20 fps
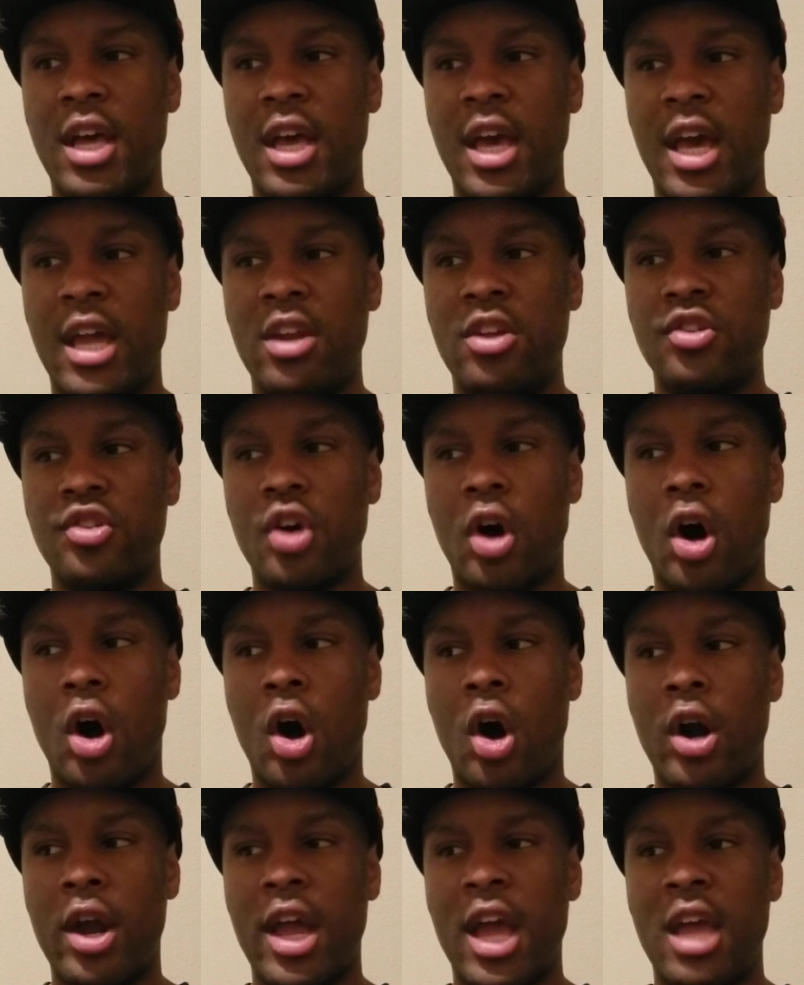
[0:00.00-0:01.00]
and this
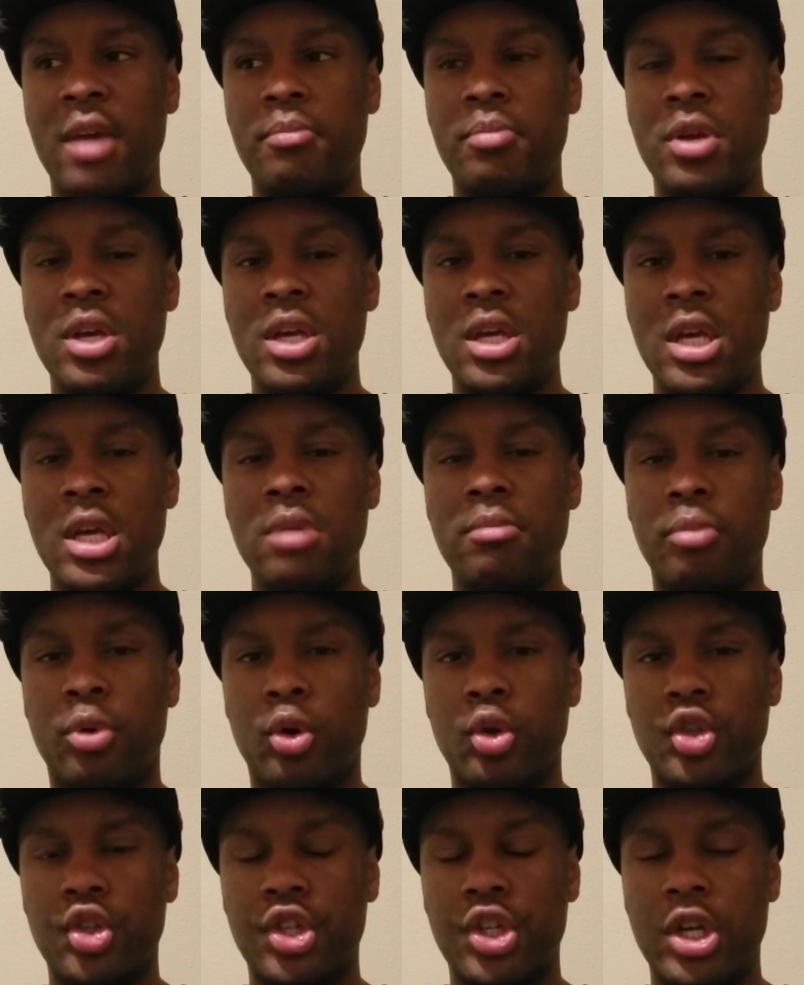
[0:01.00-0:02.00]
RAPE
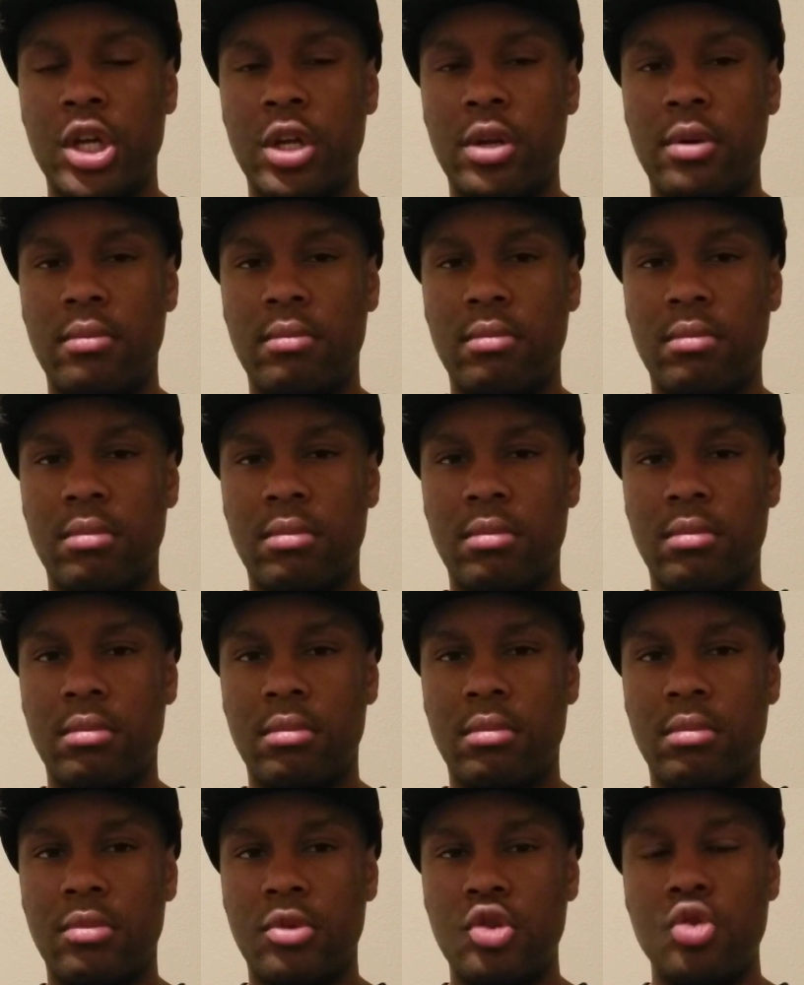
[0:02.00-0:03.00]
bullshit.
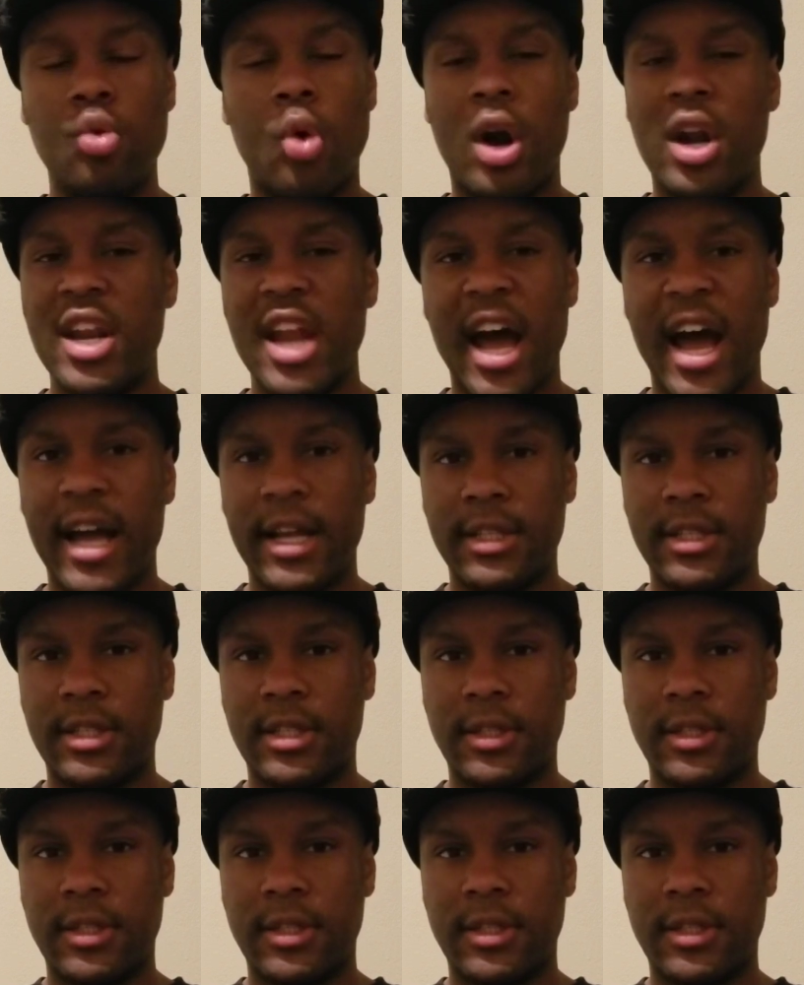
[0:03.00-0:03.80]
You are not.